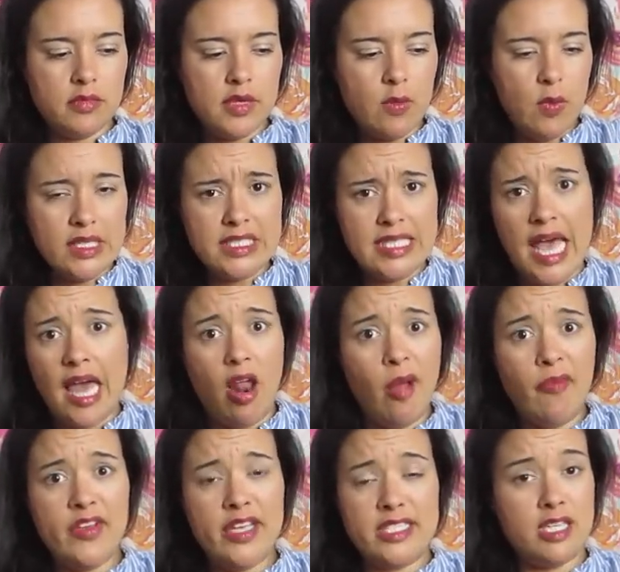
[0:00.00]
It wasn't that
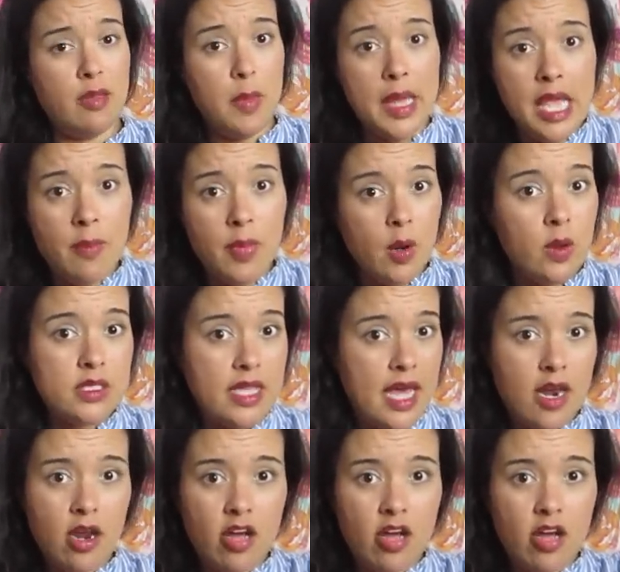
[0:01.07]
obvious to me, but it was that